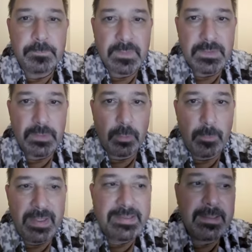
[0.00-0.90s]
So
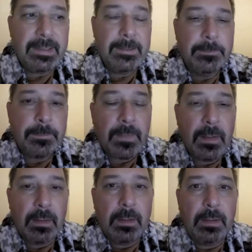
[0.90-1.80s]
basically,
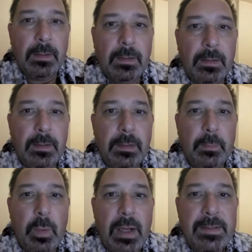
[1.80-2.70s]

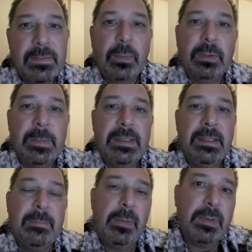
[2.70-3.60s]
why is world building
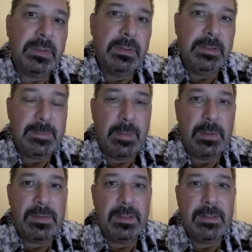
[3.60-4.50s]
important is
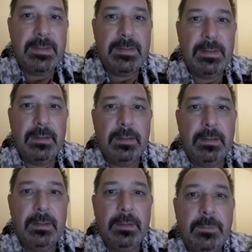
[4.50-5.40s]
because it's
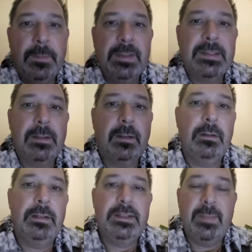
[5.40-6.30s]

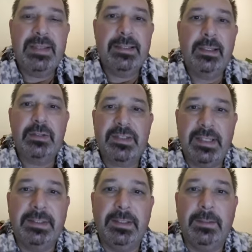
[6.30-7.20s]
basically your
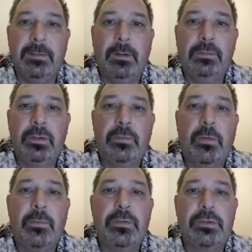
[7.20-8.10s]
setting of
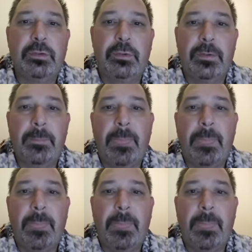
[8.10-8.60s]
your story.